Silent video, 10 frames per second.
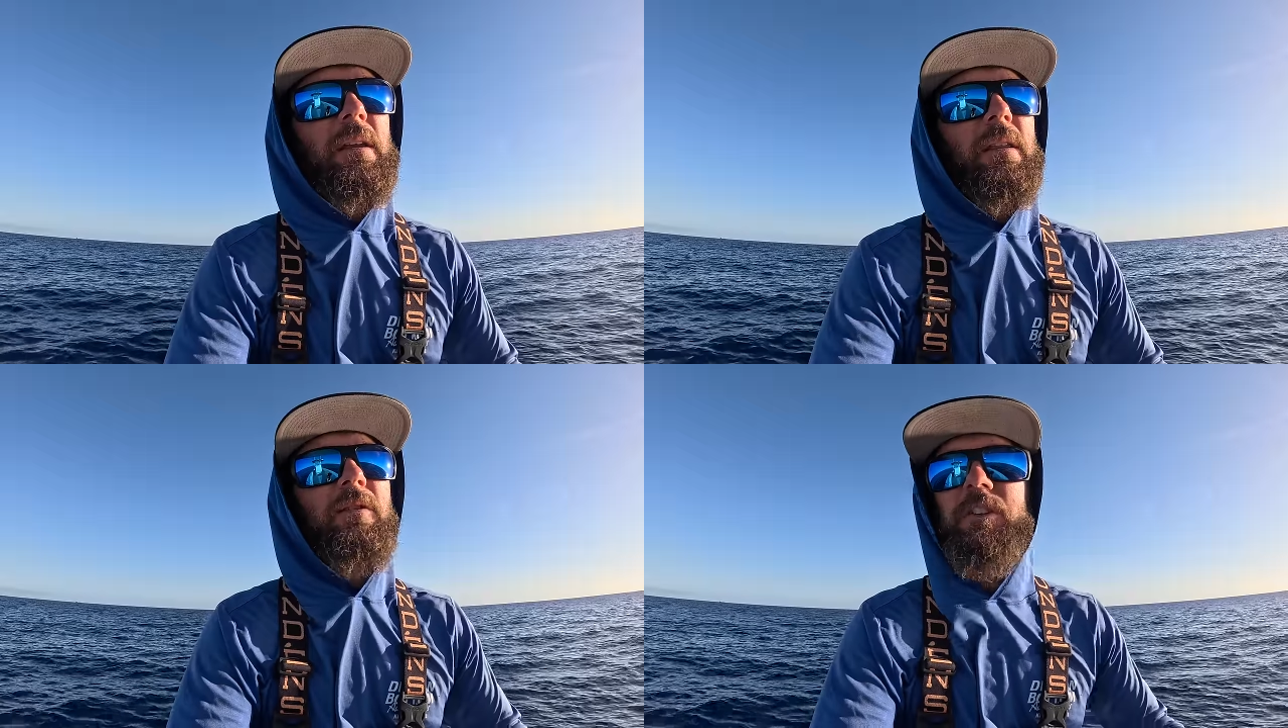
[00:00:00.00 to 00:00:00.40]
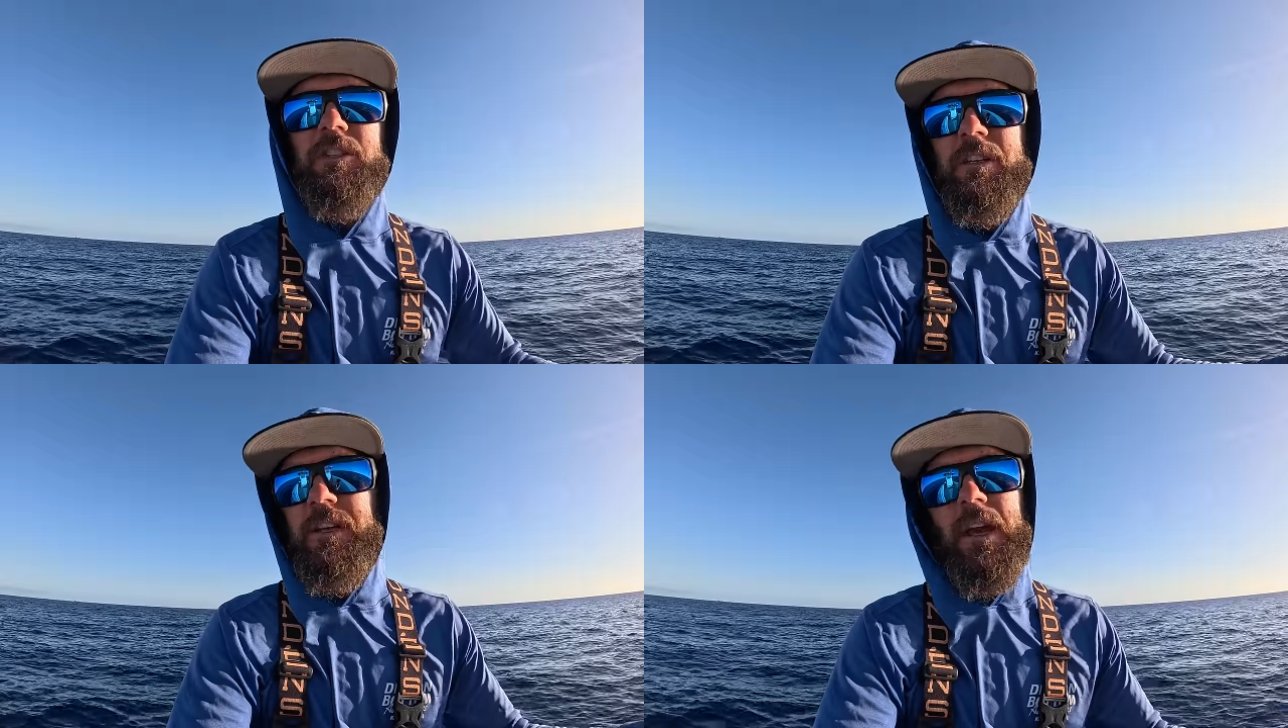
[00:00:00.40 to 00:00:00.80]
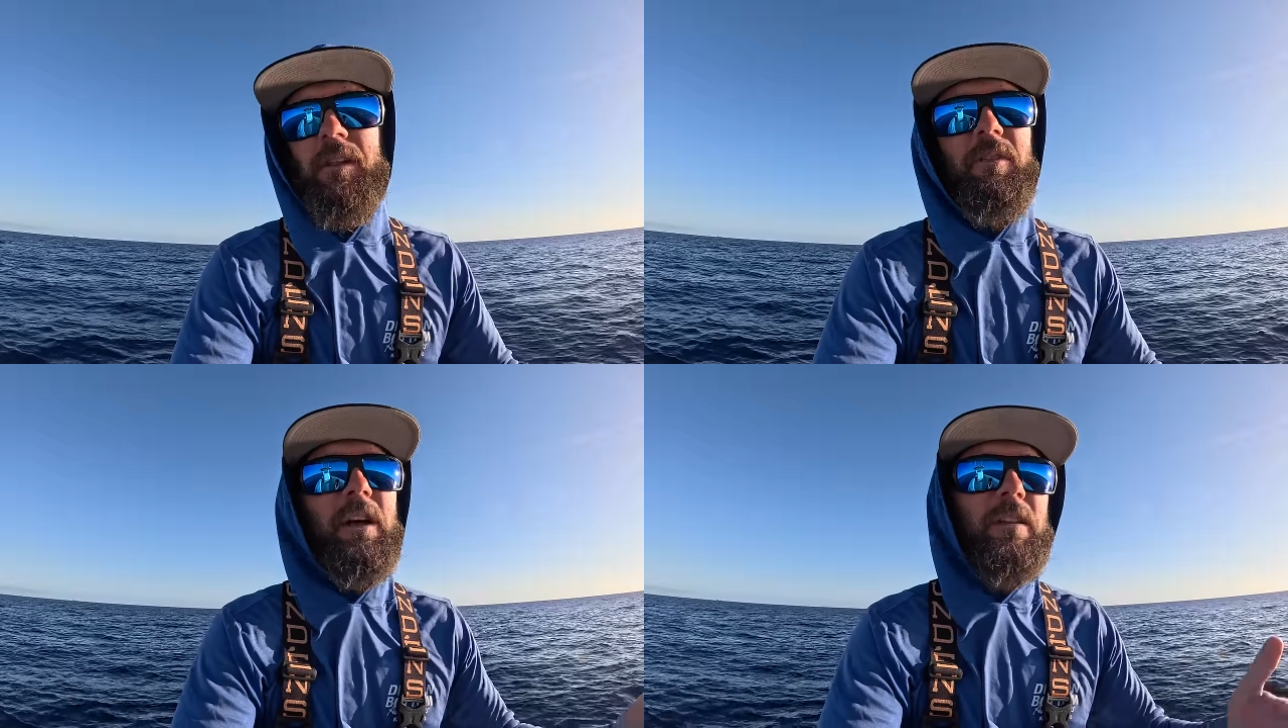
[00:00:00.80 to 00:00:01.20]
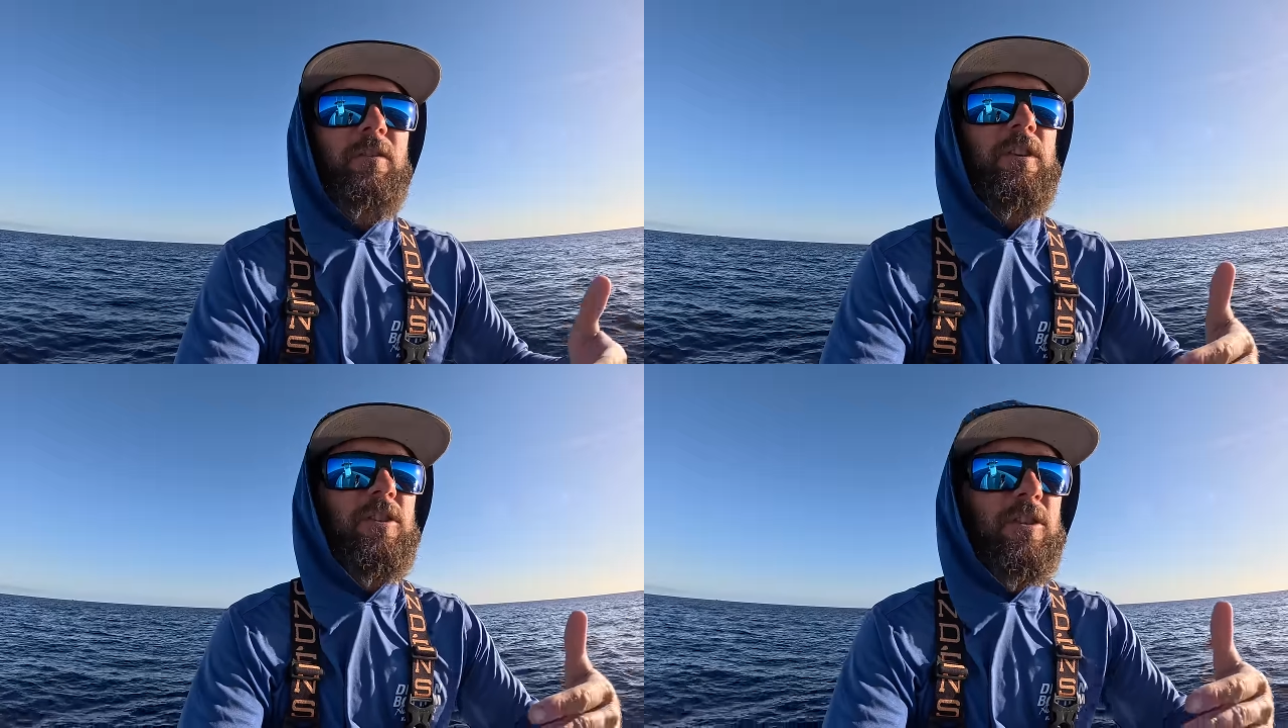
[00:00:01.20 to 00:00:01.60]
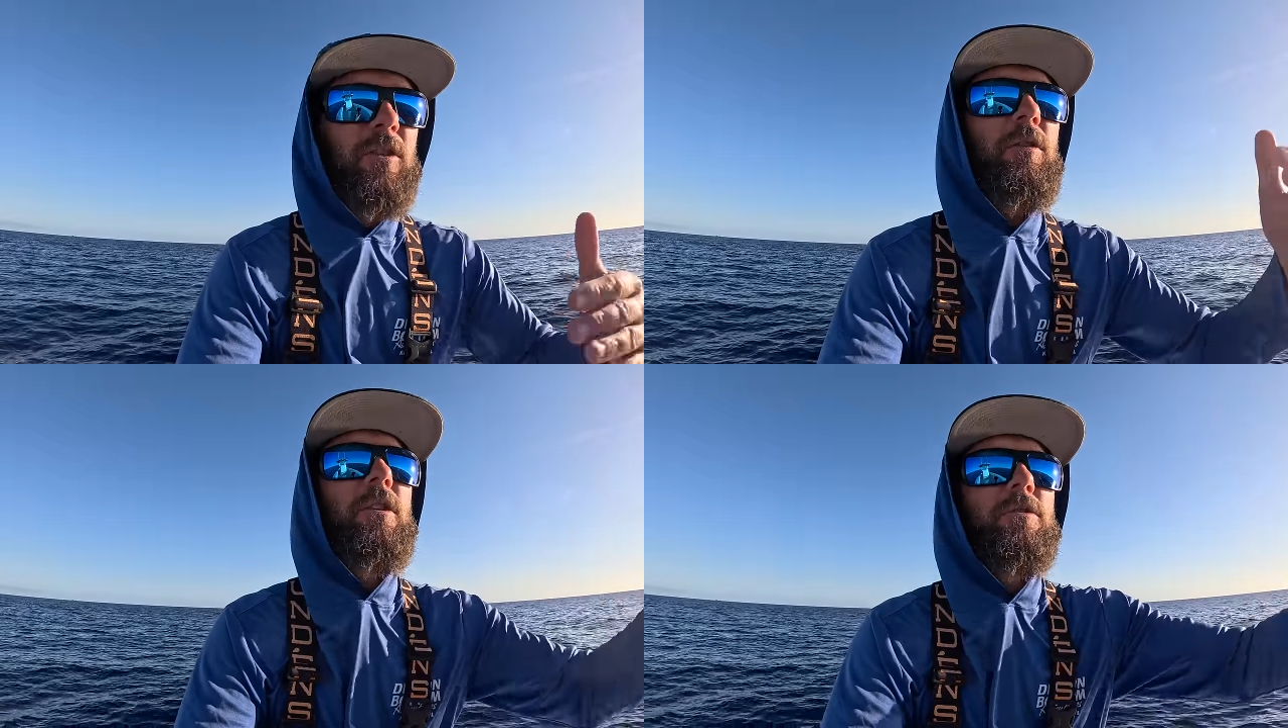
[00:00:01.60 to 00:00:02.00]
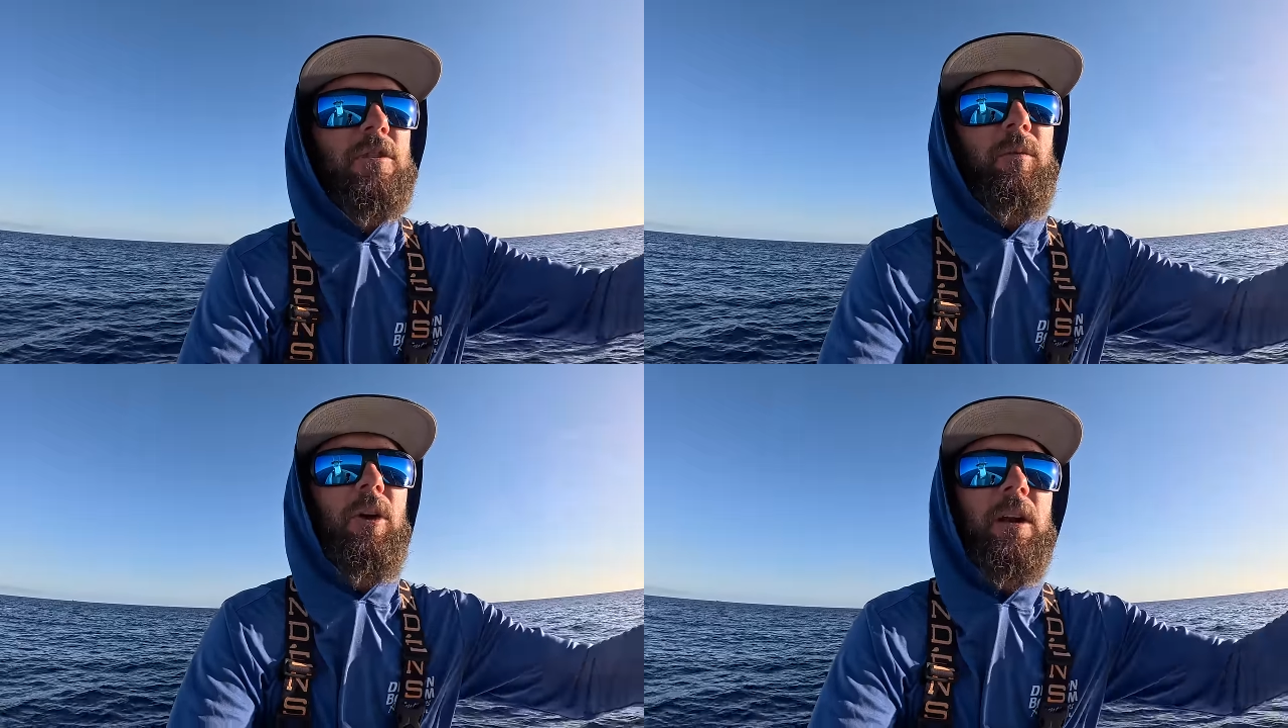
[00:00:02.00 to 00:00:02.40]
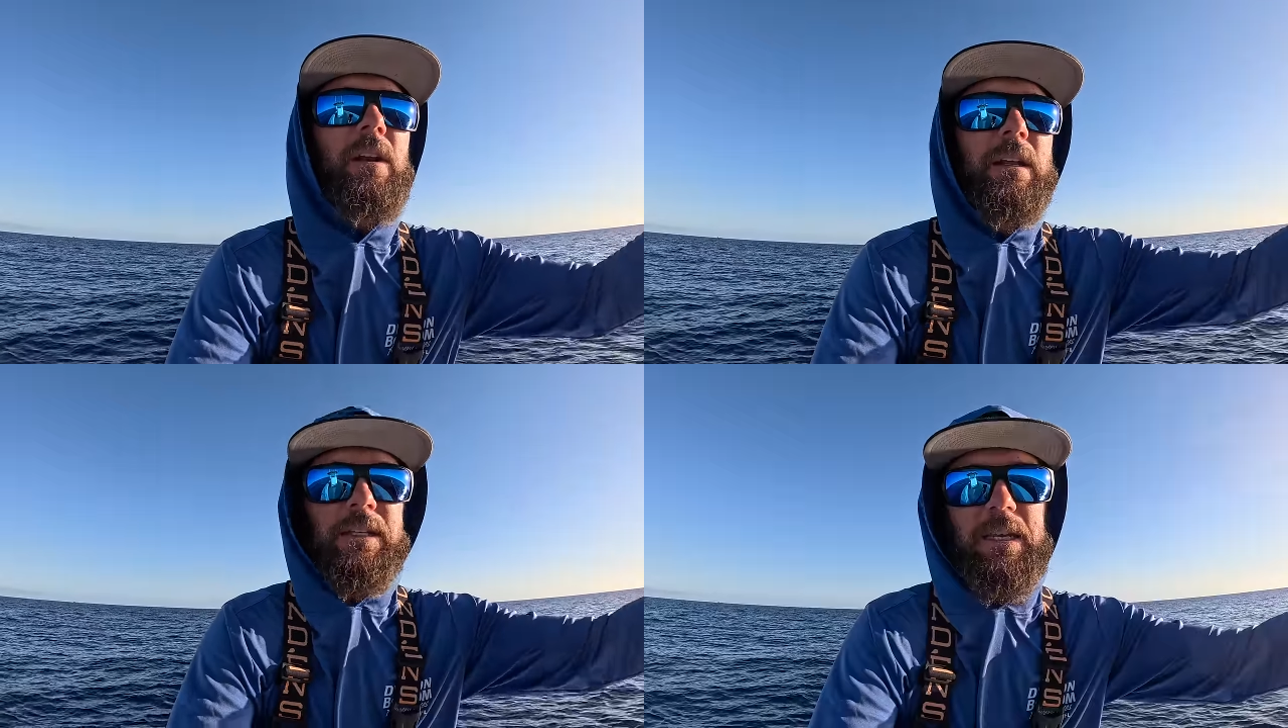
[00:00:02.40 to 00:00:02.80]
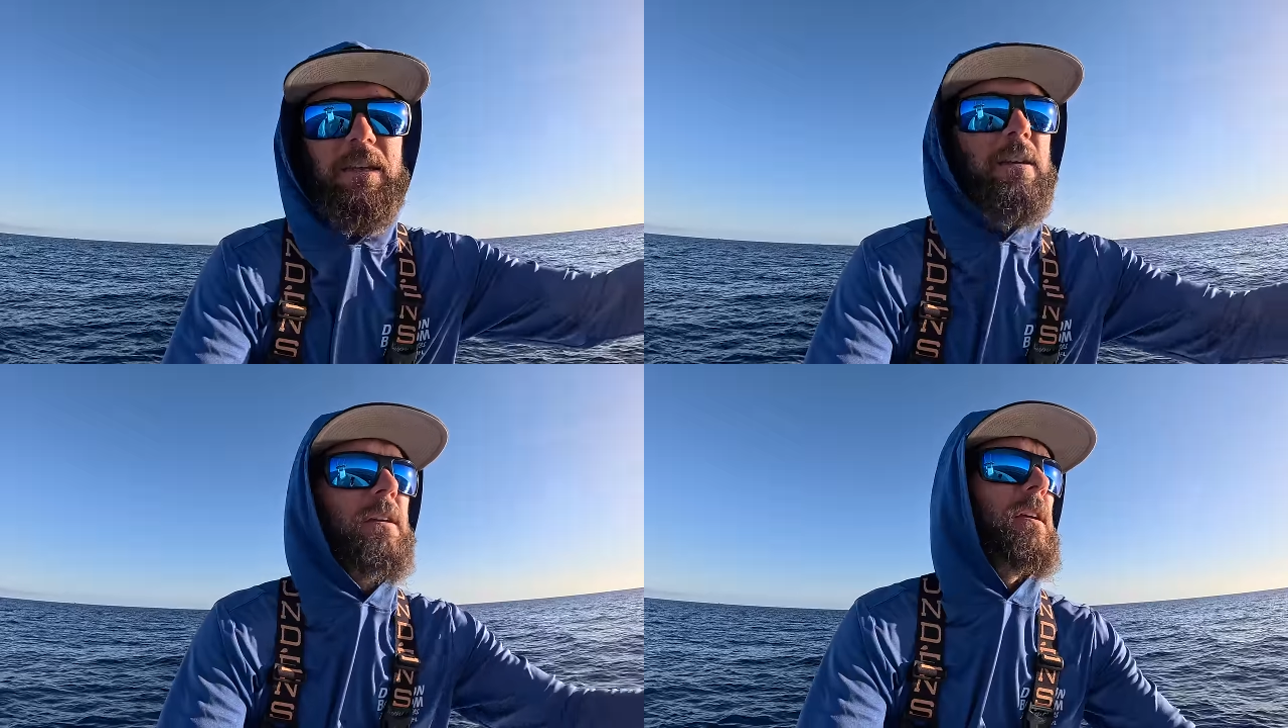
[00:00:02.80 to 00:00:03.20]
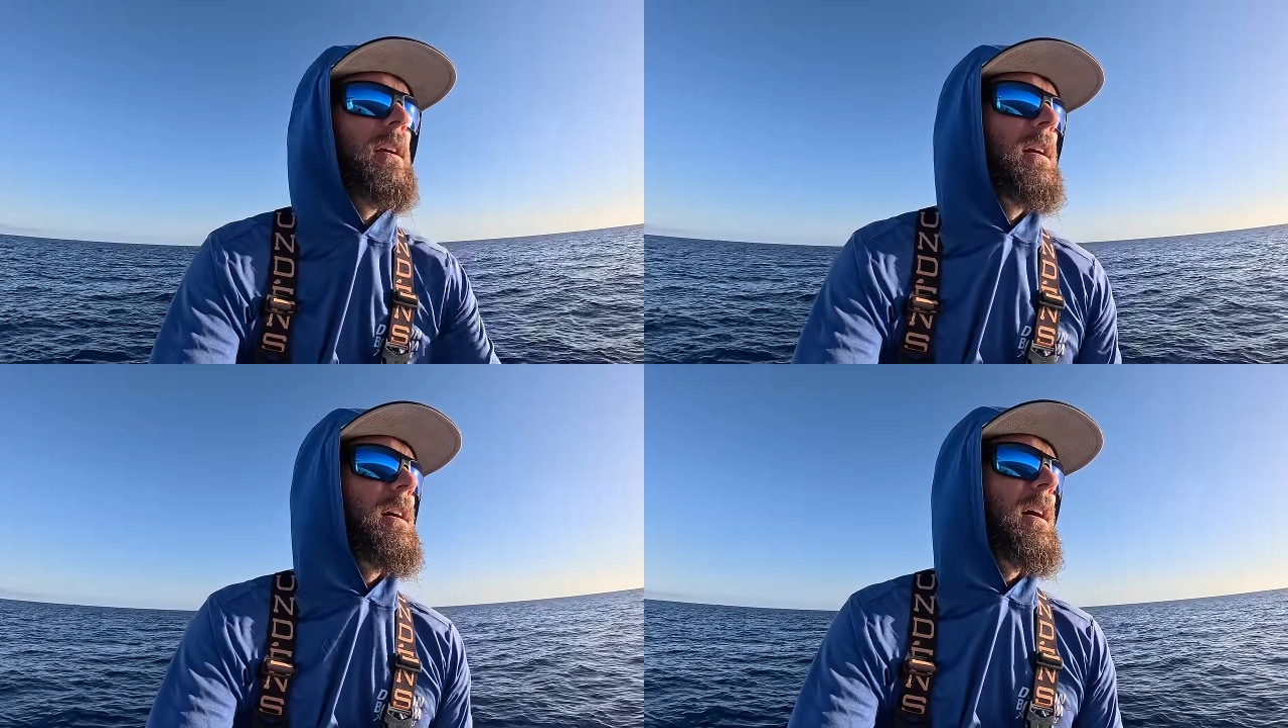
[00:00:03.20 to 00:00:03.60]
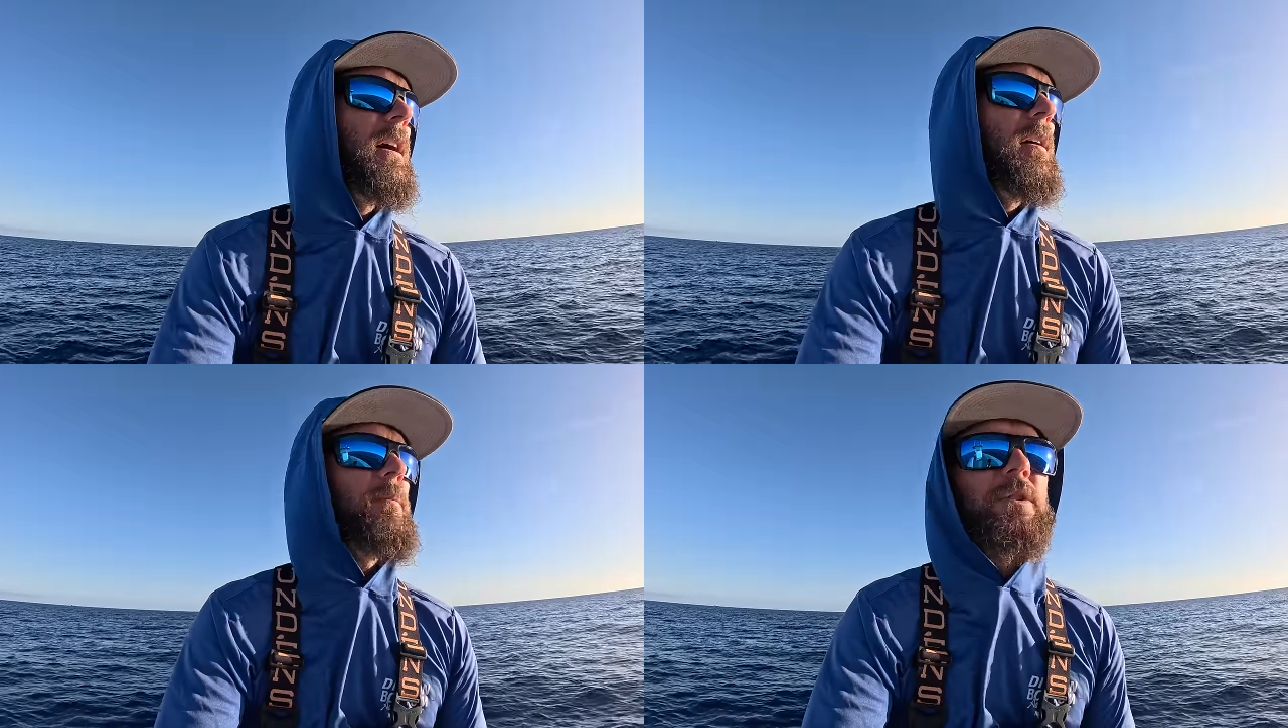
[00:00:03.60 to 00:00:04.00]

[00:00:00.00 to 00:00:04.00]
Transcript: The fish didn't die in vain. The fish still goes to the market and gets eaten. Um,